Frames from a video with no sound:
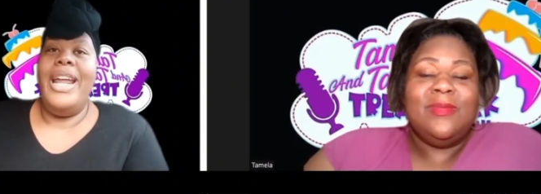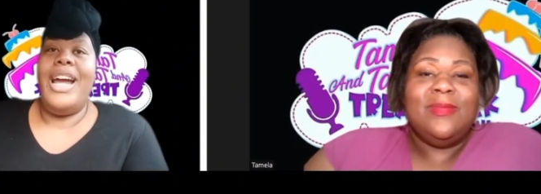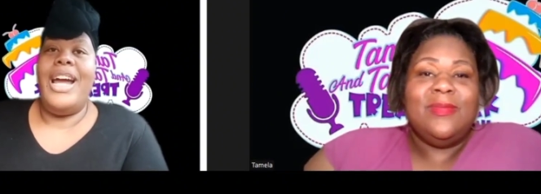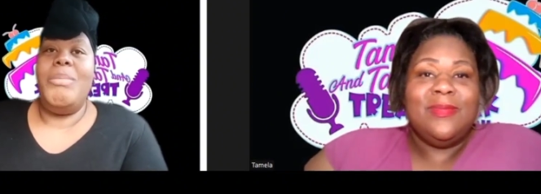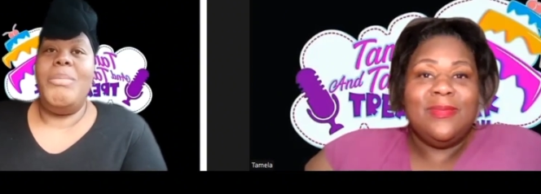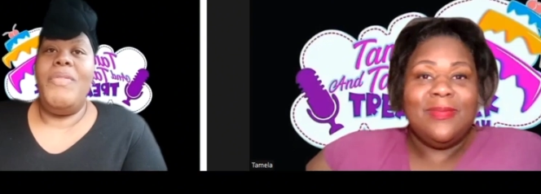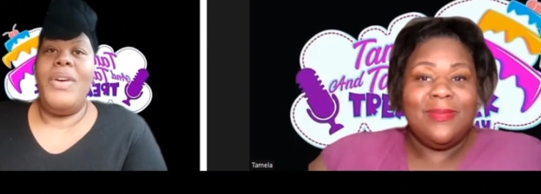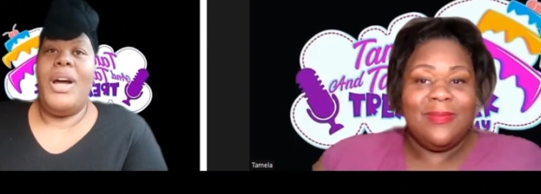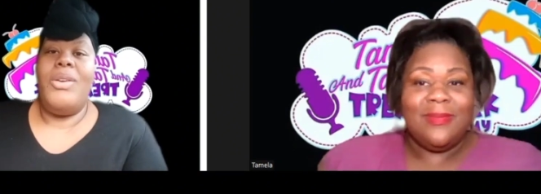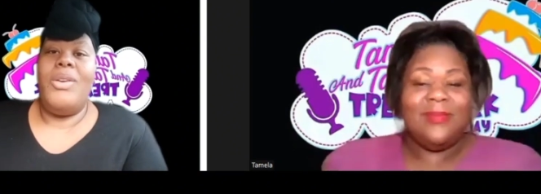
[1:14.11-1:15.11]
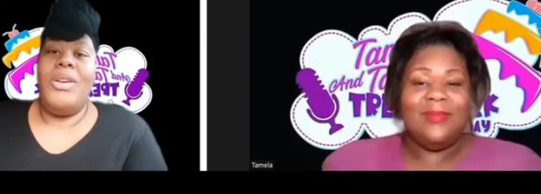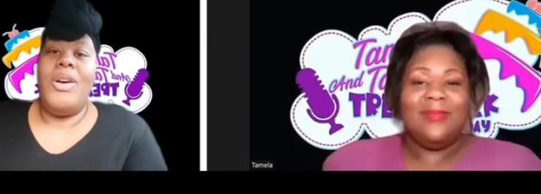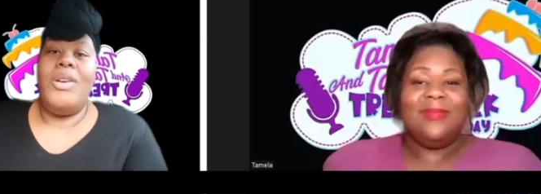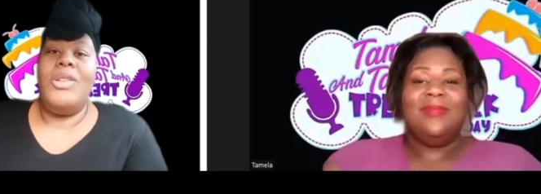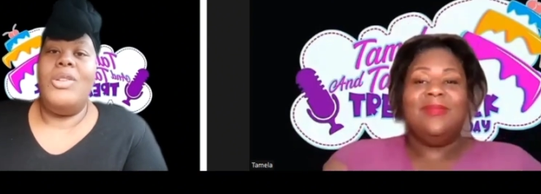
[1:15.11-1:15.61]
Speaker 1: And I can be found on
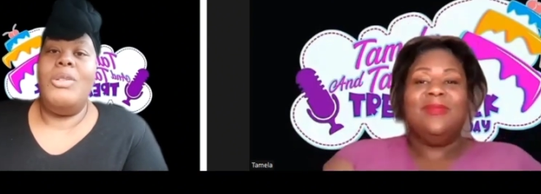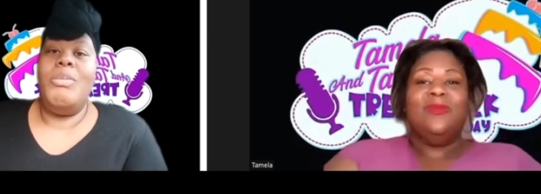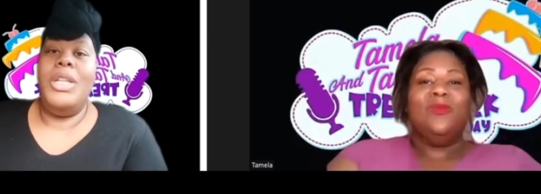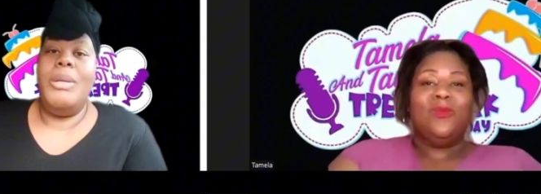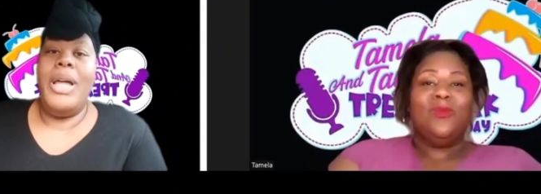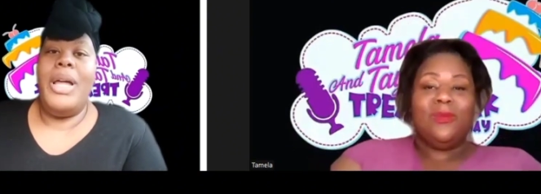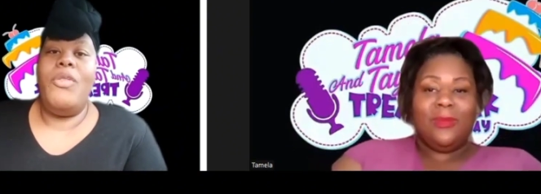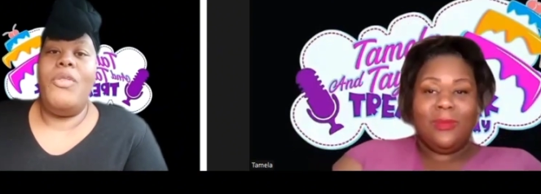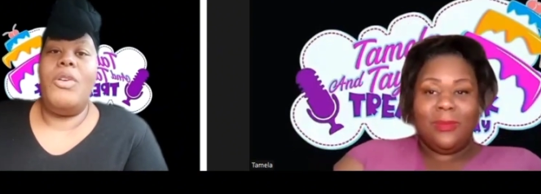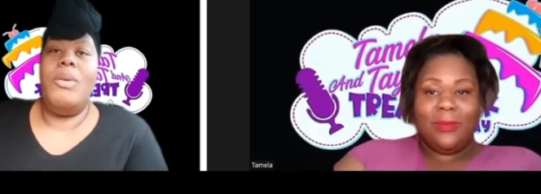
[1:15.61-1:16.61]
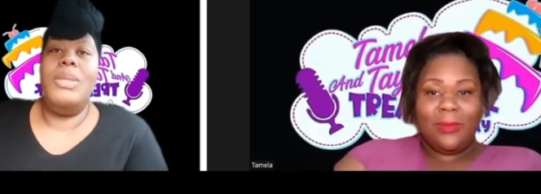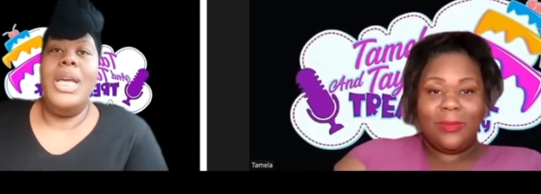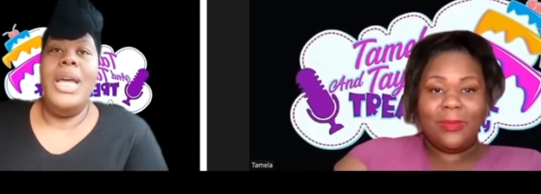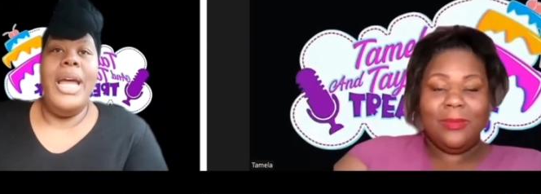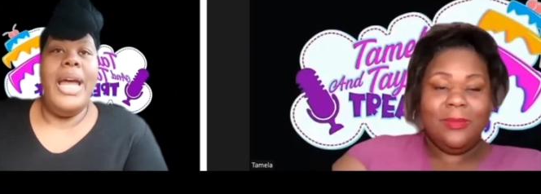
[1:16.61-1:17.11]
all social media platforms
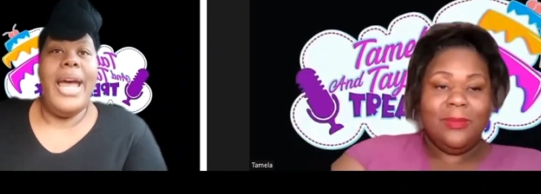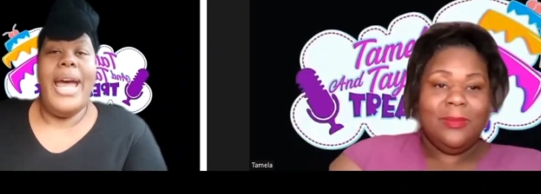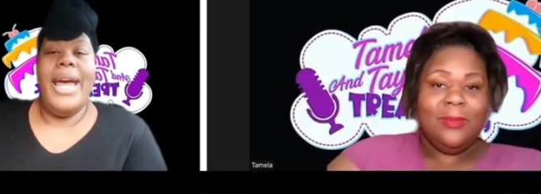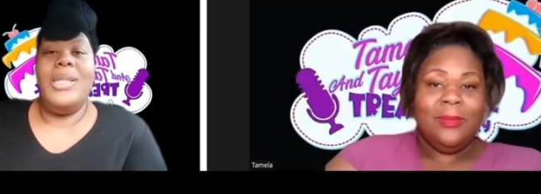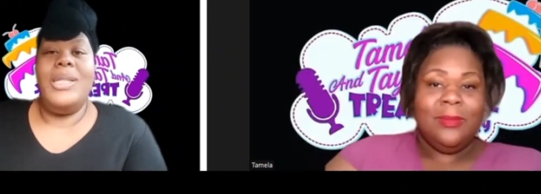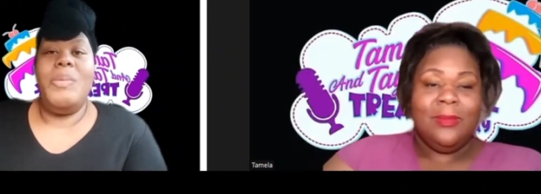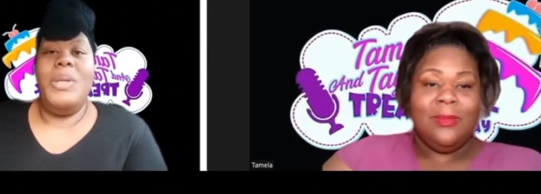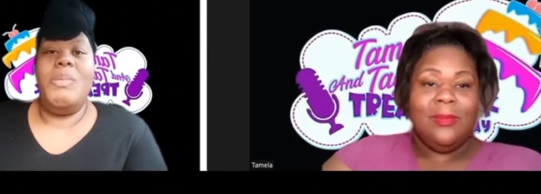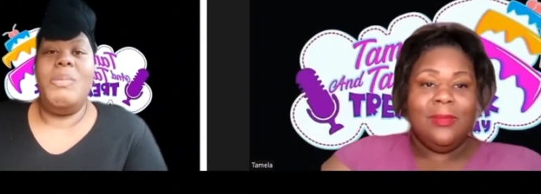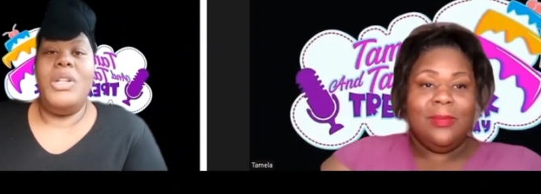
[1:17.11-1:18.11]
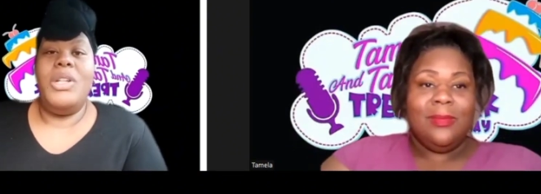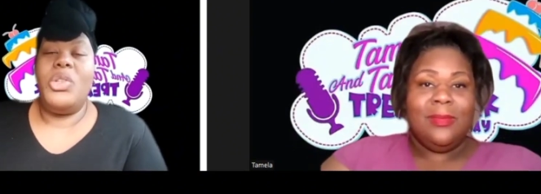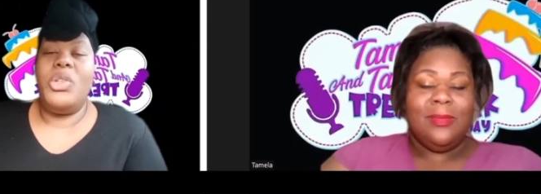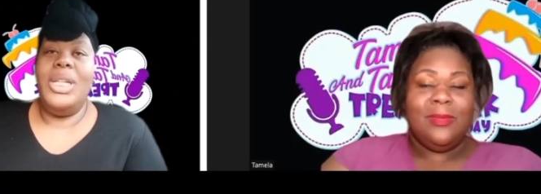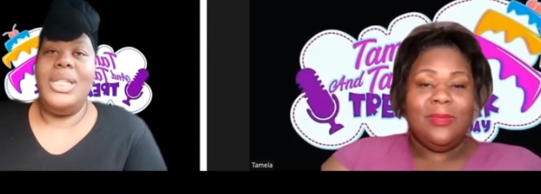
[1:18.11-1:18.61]
at Sweet Spirit
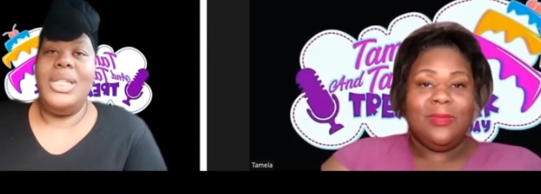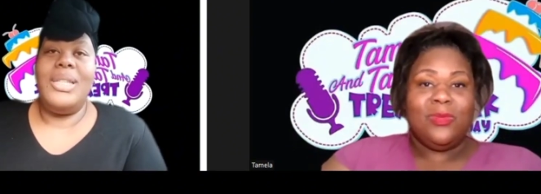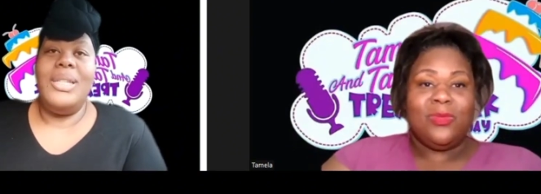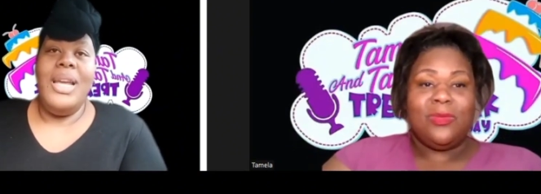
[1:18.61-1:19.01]
Treats.